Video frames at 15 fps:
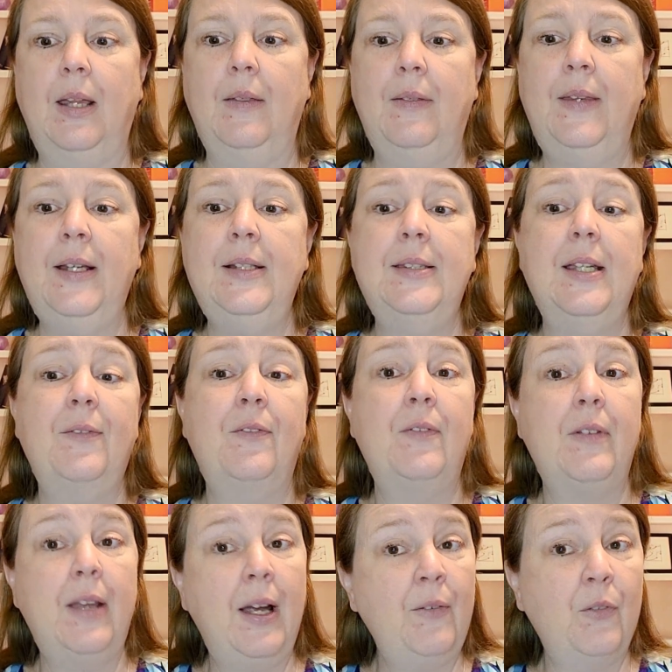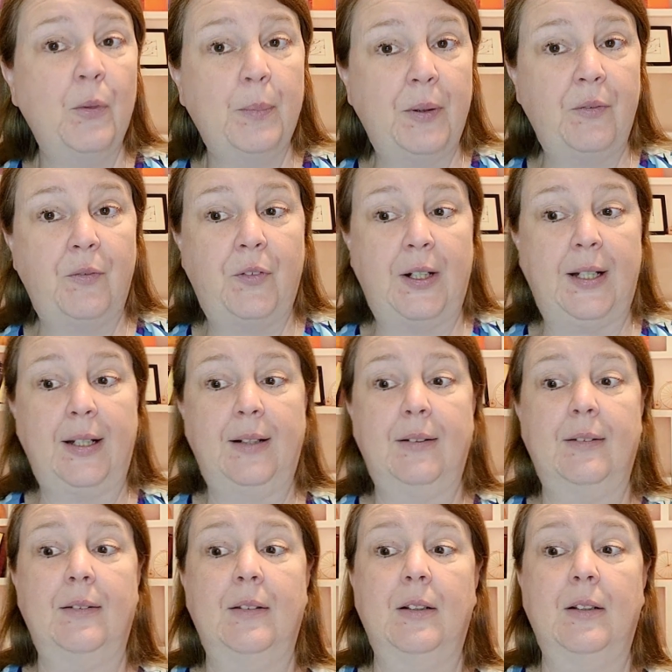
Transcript: Things have never been fine.